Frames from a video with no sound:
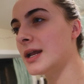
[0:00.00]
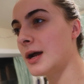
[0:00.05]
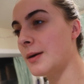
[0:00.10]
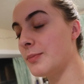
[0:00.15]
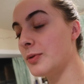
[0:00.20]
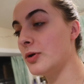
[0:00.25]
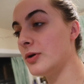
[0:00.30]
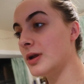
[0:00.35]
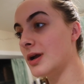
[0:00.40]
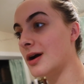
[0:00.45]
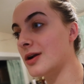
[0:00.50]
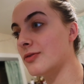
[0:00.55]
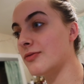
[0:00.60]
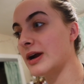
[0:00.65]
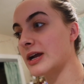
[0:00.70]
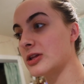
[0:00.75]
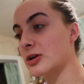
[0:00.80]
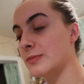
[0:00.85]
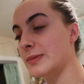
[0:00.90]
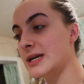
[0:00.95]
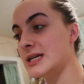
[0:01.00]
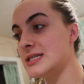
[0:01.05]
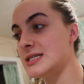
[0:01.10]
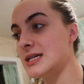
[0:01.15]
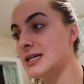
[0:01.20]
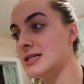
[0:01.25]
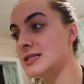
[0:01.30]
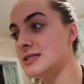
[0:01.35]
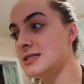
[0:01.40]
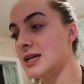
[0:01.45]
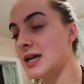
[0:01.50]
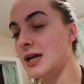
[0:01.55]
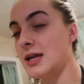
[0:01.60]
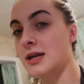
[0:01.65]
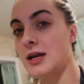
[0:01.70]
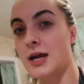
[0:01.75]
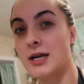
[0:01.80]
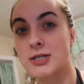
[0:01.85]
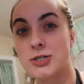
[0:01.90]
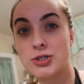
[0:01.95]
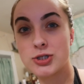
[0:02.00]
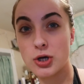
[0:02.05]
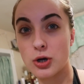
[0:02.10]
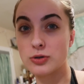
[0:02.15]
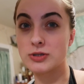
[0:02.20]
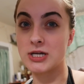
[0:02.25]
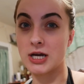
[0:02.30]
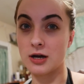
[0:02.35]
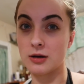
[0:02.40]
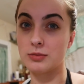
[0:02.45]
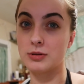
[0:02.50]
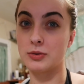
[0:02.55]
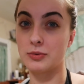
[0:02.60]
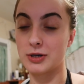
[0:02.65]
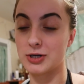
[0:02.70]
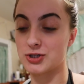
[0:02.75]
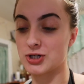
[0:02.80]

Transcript: and uploading on a regular basis and I so terribly want